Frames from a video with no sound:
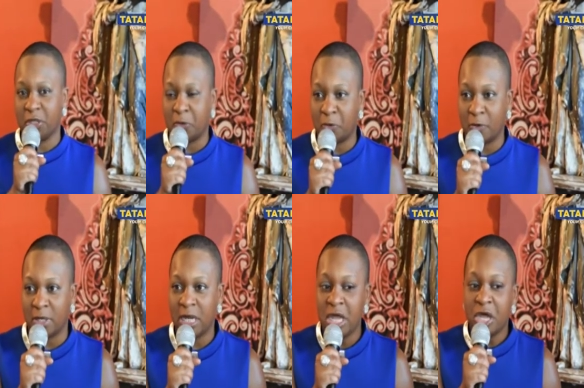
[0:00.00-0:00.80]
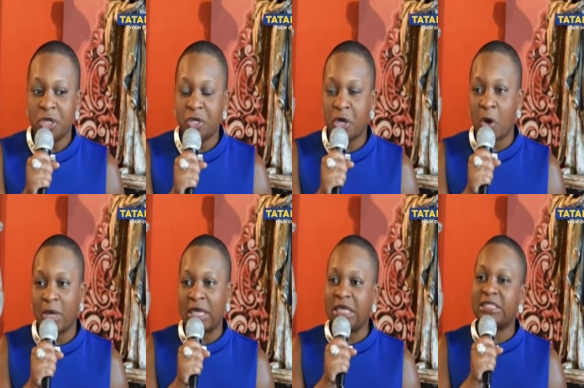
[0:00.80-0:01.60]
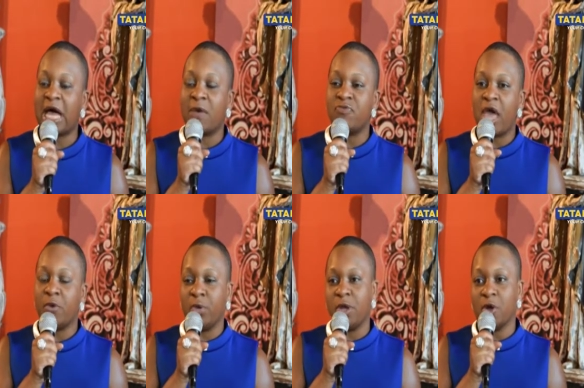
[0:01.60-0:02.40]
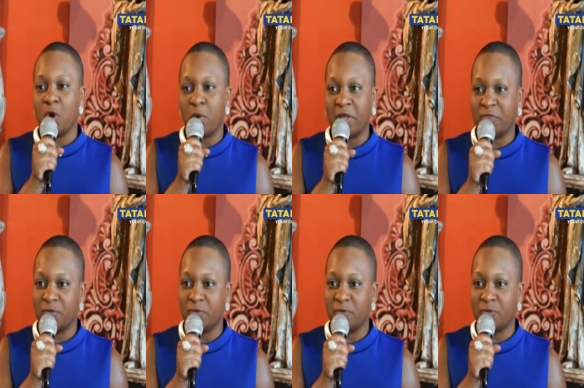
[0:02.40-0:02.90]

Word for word: Lord. You know, anytime that we are going through